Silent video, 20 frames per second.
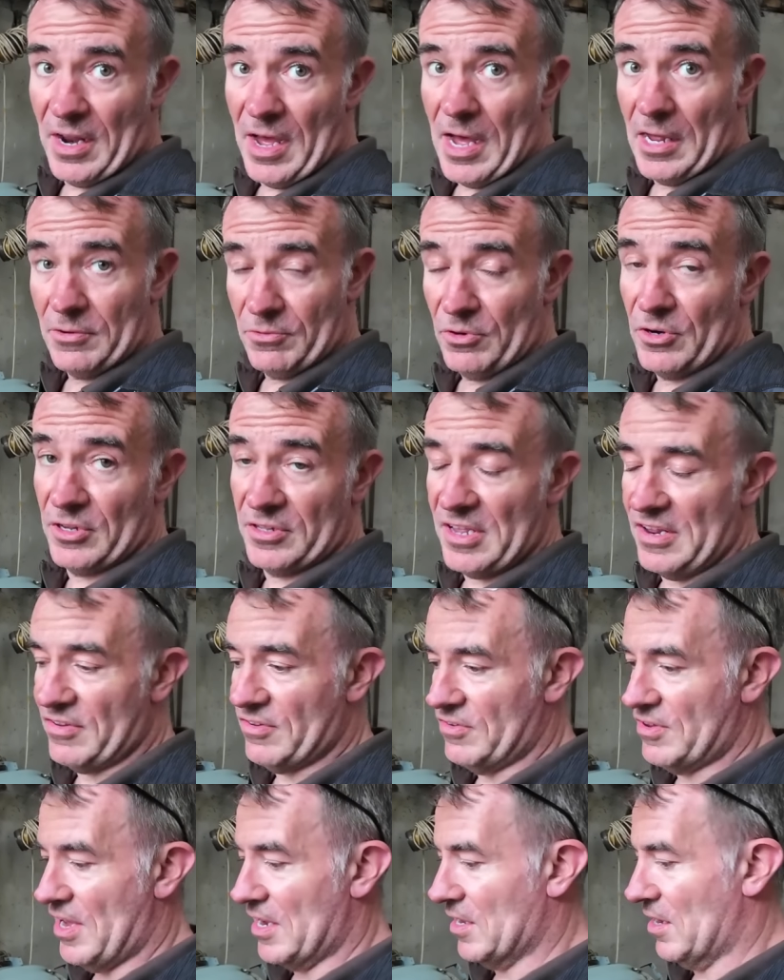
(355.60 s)
hand one, a decent
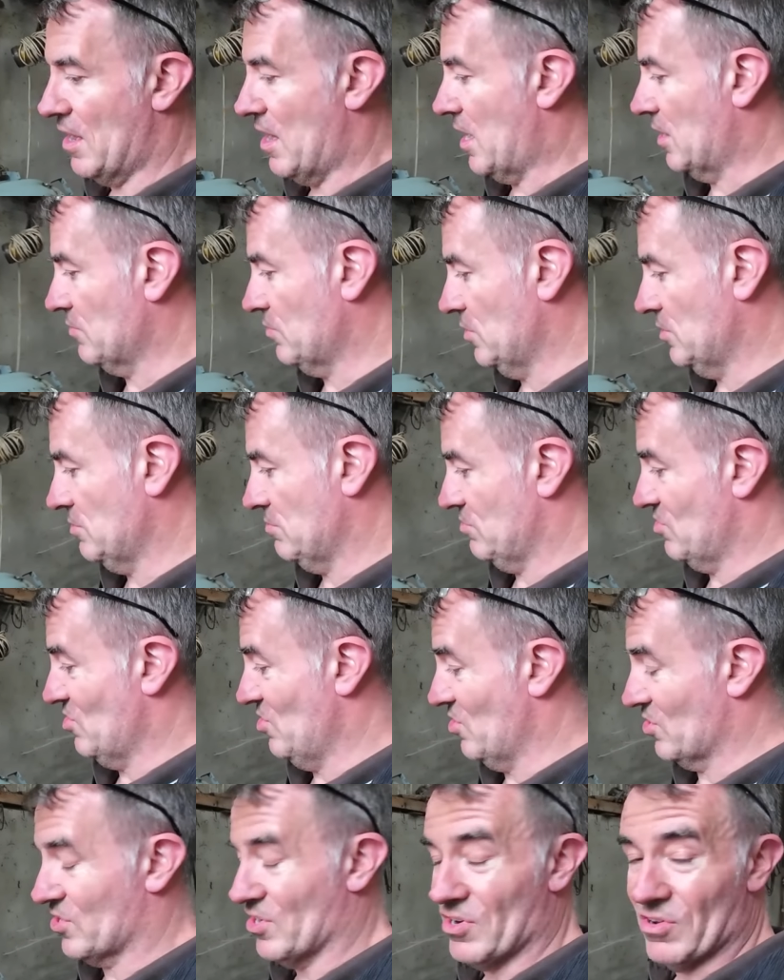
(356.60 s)
second hand one, you're
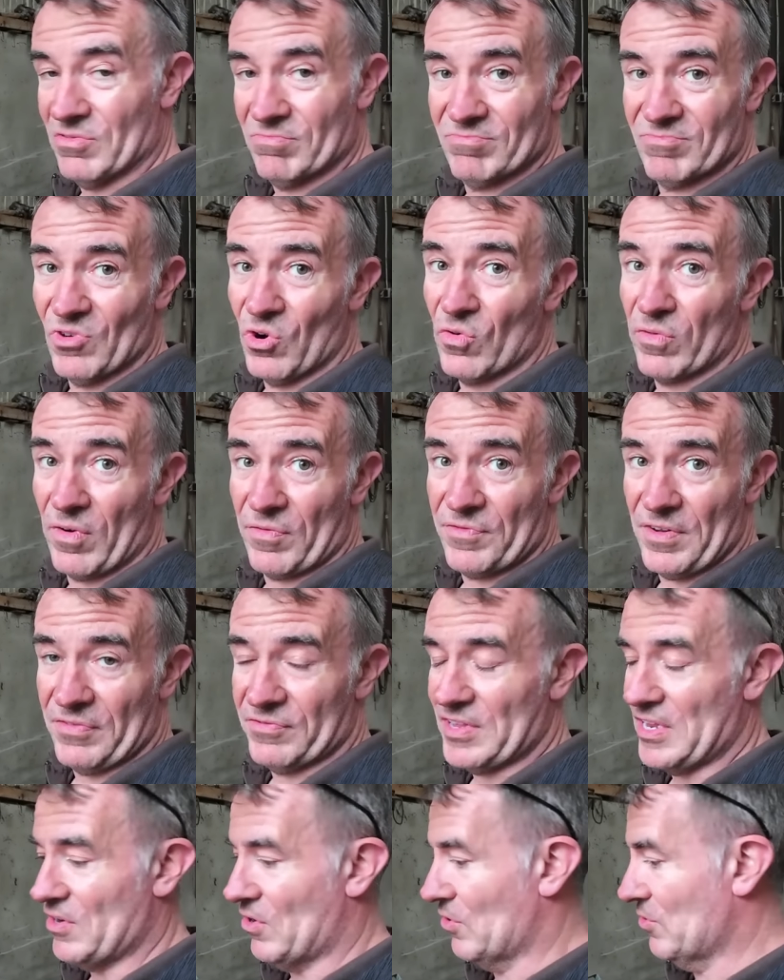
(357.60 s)
looking at over
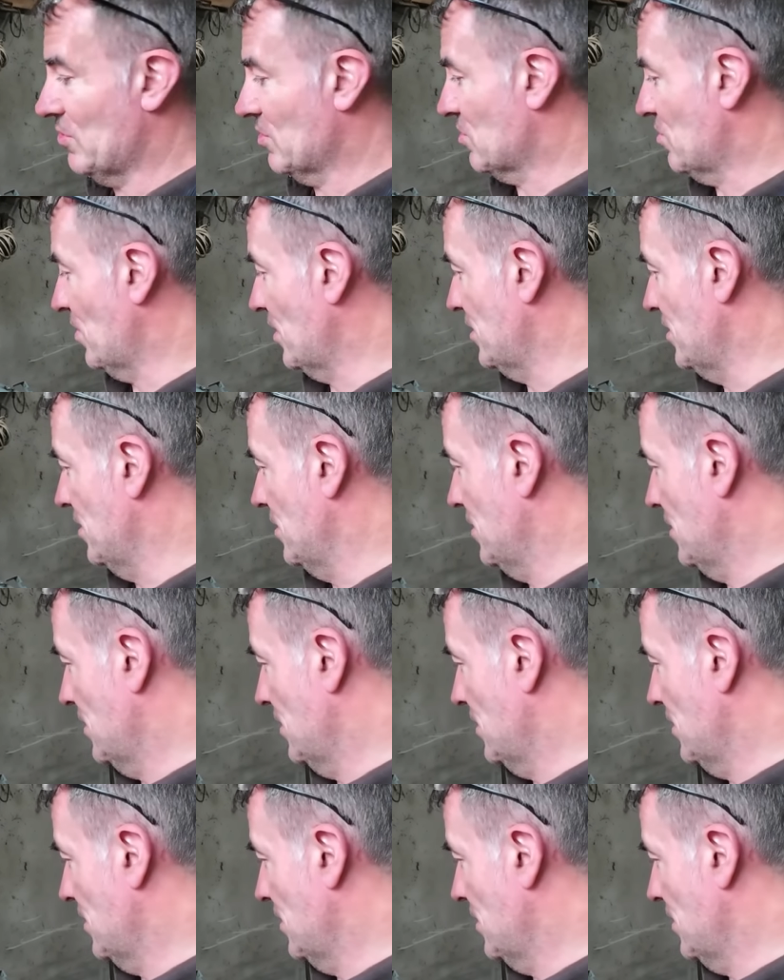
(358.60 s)
1,500 quid.